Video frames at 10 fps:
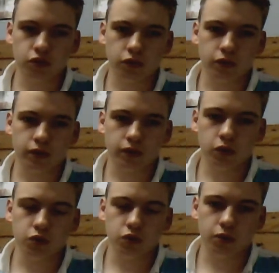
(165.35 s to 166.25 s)
So if you
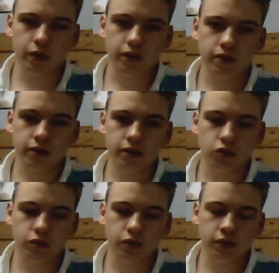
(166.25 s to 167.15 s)
go turn one
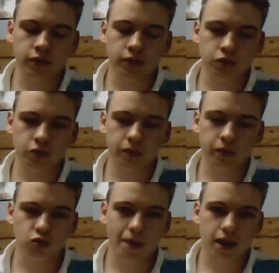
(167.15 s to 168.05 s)
into you can go turn one
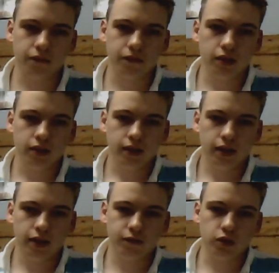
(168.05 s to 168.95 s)
into a Manaphy,
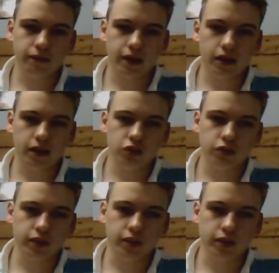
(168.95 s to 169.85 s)
and if you have energy,
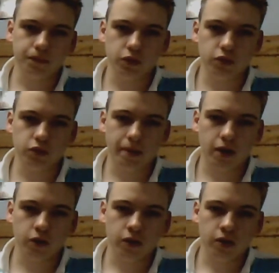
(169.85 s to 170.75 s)
you can use the
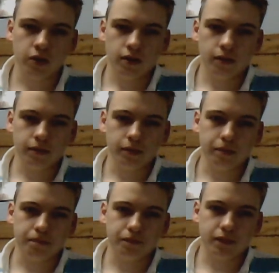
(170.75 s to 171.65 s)
power and
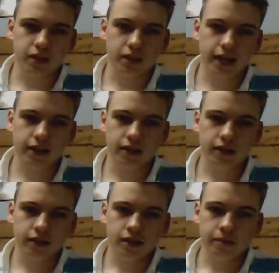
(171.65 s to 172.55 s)
attack.
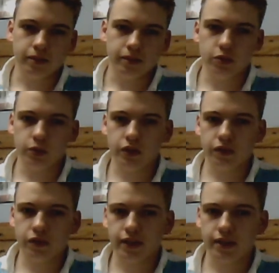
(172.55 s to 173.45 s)
But the only
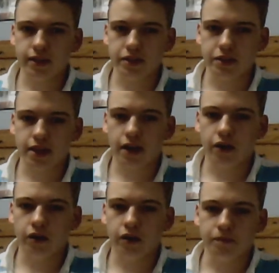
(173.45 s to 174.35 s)
thing is that
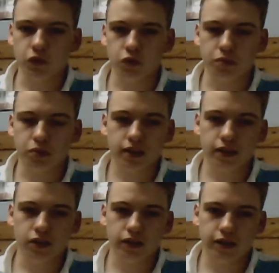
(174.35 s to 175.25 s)
you play
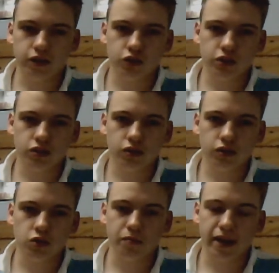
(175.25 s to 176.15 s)
little energy, so
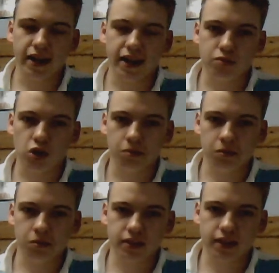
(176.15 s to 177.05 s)
you might have
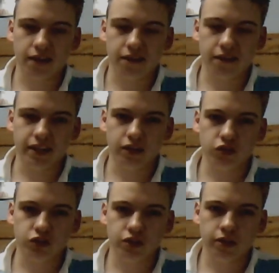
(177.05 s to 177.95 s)
problems having the
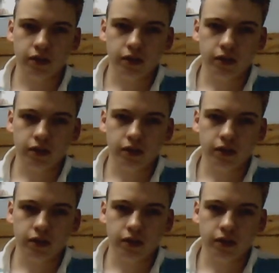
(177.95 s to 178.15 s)
energy.